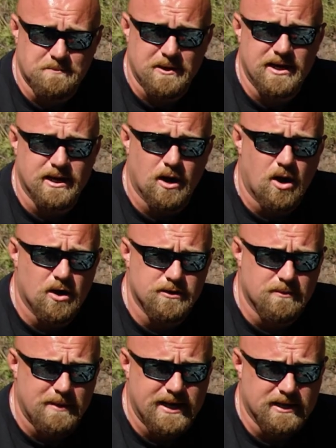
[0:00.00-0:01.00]
depending
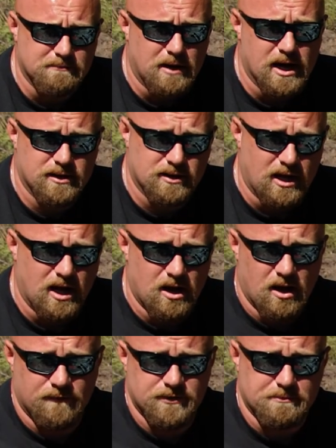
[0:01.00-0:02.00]
on the make and model
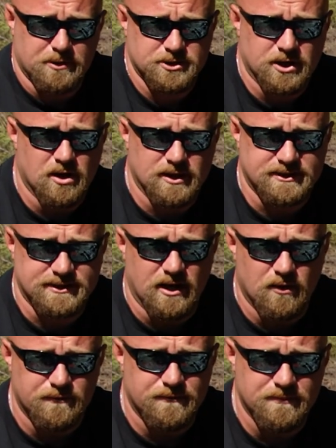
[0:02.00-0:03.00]
of the bush hog
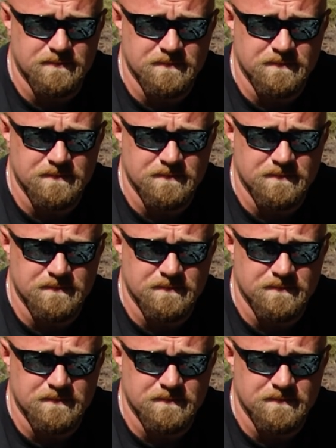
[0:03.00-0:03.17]
itself.